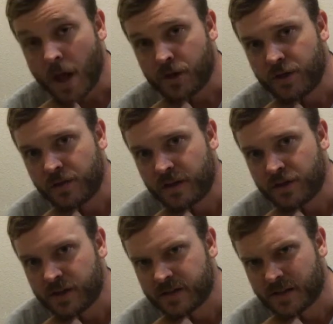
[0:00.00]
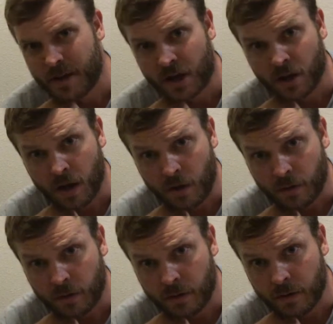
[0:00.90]
Do you think Jesus could be a
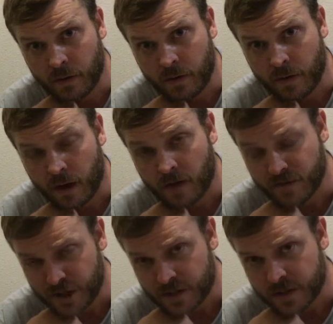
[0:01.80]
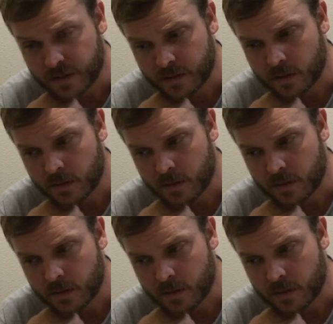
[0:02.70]
clone of Jesus?